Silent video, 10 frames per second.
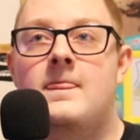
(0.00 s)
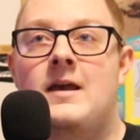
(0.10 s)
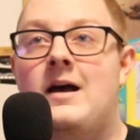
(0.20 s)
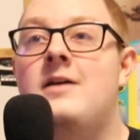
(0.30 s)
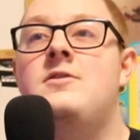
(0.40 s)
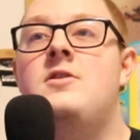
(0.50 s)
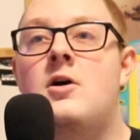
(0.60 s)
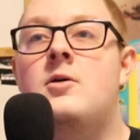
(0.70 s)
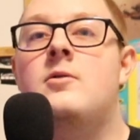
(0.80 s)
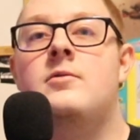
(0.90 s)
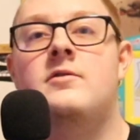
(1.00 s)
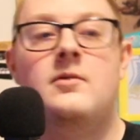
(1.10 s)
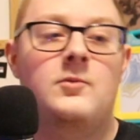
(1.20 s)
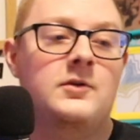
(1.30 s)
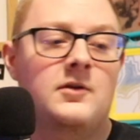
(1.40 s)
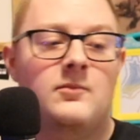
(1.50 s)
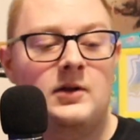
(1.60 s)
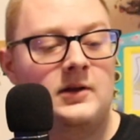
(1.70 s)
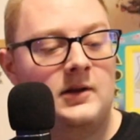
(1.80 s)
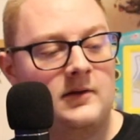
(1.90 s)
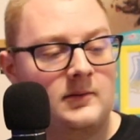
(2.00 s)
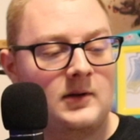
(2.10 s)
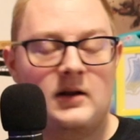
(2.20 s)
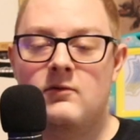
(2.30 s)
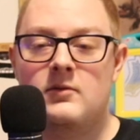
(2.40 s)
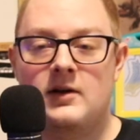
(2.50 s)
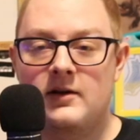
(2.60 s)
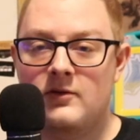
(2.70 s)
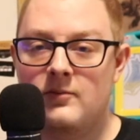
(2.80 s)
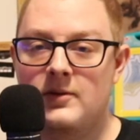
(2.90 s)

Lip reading: I'd know it was someone completely not even related to me.